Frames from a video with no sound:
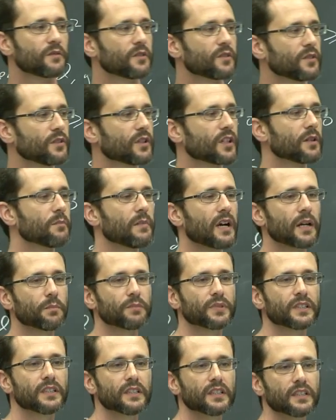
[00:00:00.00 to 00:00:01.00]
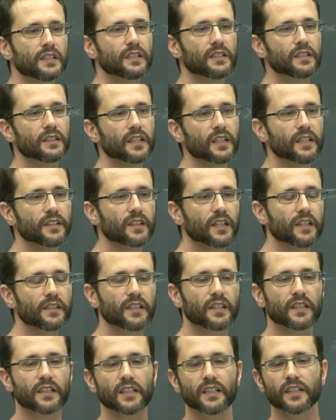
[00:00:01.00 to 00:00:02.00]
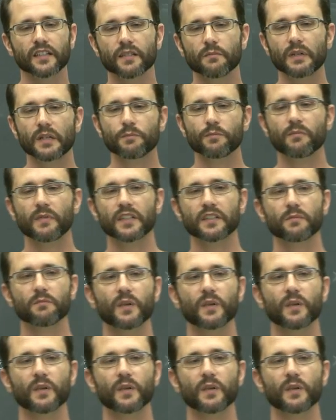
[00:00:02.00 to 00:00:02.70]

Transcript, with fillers: you can map and, and, the, and, the, map might,